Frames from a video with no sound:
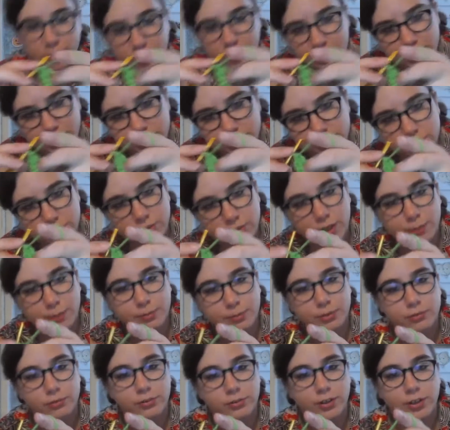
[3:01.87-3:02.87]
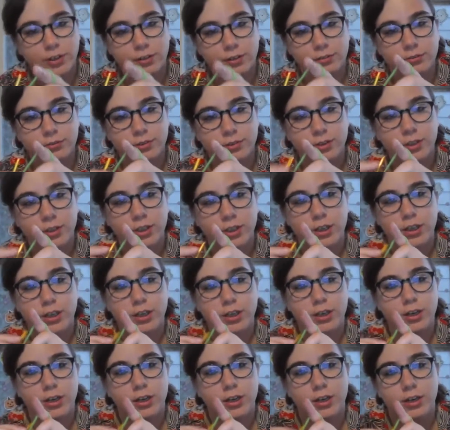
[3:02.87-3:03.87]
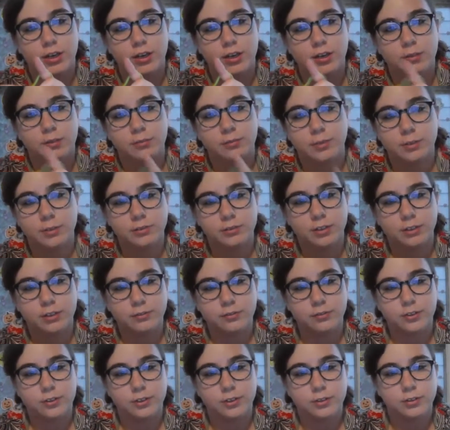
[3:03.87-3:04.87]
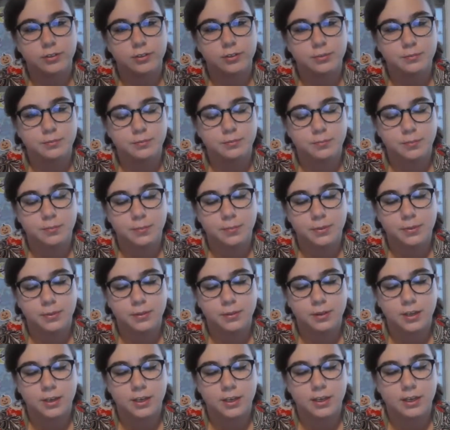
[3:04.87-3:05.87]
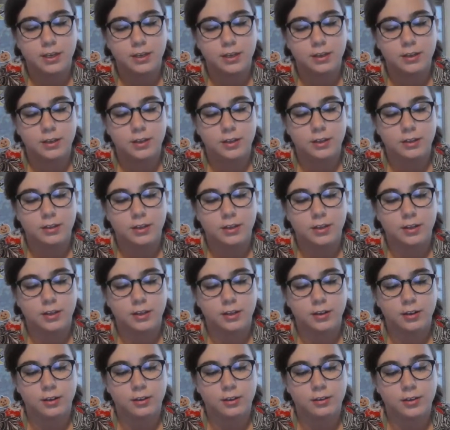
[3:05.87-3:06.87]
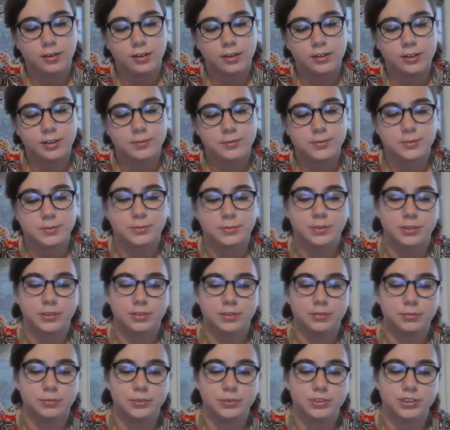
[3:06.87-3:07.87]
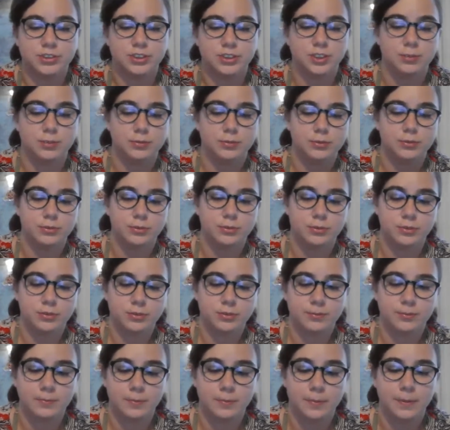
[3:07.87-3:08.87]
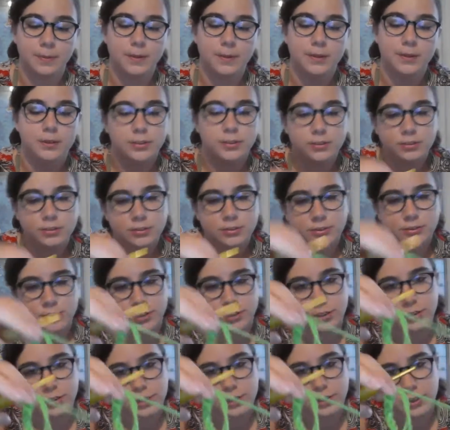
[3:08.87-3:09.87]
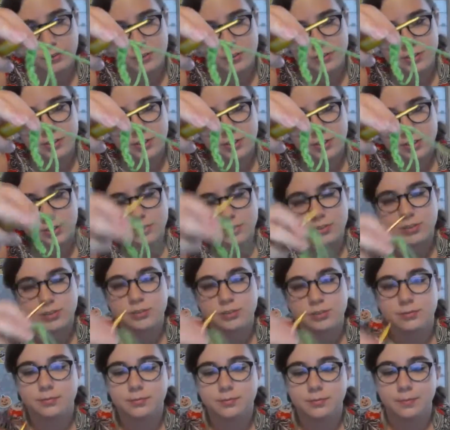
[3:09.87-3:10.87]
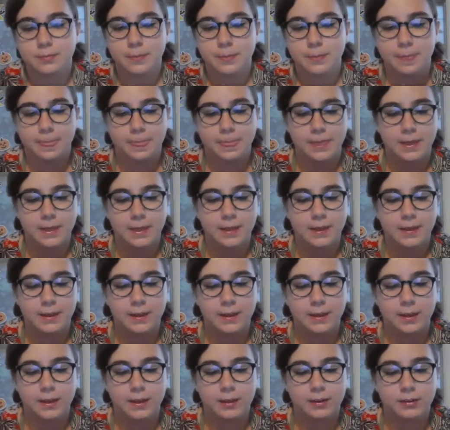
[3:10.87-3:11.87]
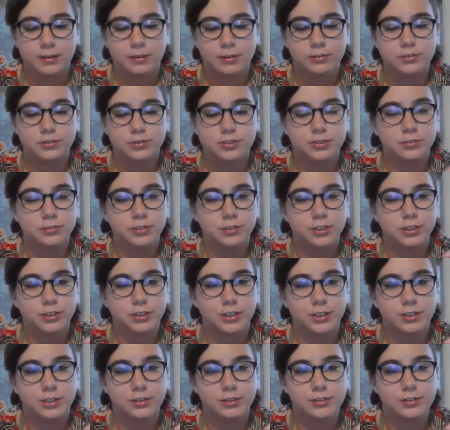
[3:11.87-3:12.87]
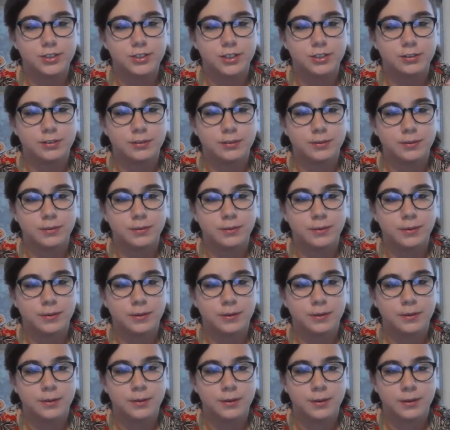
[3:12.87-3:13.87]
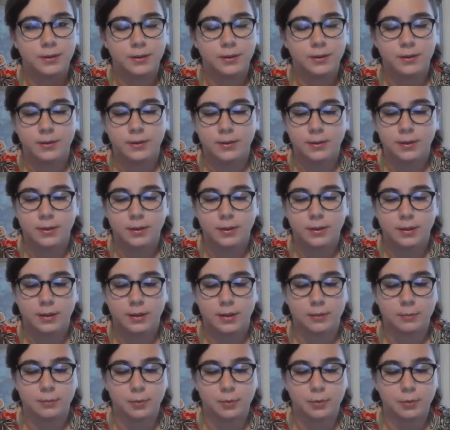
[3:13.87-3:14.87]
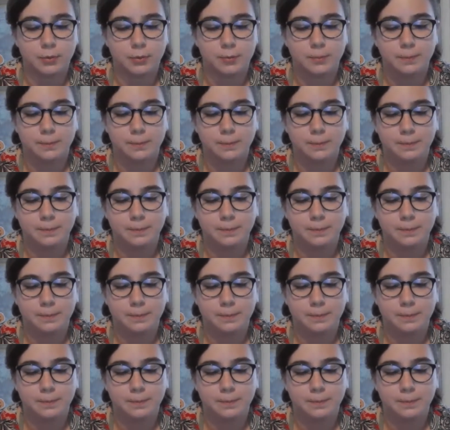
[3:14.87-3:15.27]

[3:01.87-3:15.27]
I just wrap it around my ring finger, and that keeps it a little more stable. So now you have your 6. You're just going to take your tail and pull.